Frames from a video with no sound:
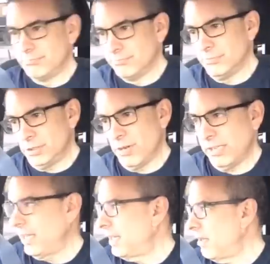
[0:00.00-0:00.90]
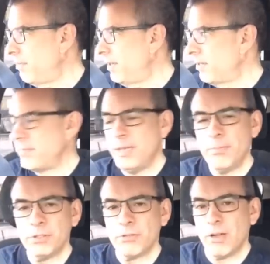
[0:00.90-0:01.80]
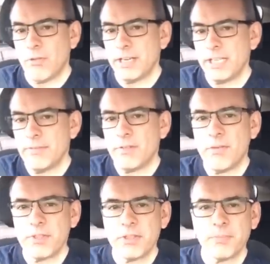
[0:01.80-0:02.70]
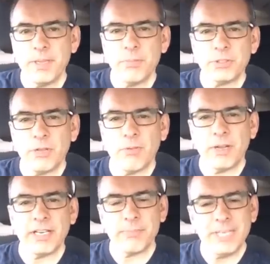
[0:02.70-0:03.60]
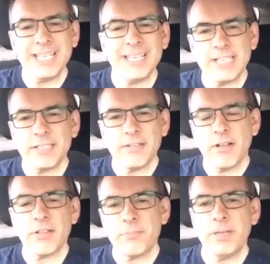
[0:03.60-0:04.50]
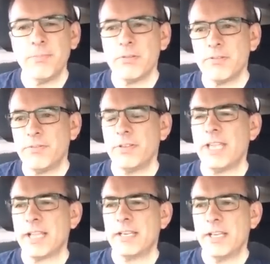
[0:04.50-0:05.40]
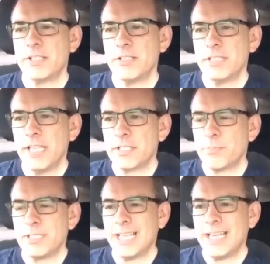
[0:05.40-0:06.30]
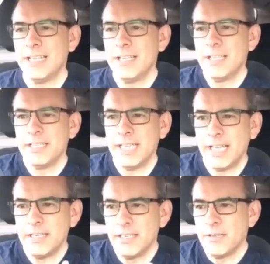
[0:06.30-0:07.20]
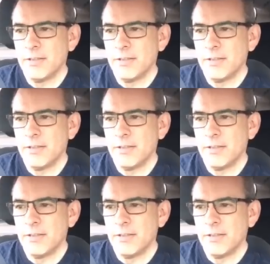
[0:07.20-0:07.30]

Now, do I like helping other people? Do I want to get involved with other people? Do I want to be connected to other people and feel that connection? Yes, but not